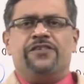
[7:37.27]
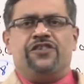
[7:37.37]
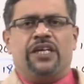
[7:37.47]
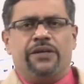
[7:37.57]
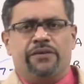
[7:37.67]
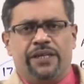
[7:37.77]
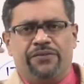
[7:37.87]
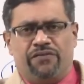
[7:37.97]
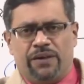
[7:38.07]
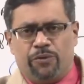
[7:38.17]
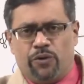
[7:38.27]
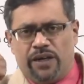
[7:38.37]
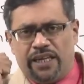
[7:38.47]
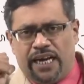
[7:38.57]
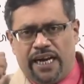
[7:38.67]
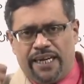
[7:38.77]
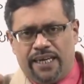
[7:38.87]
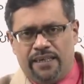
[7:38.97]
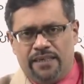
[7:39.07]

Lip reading: January, February and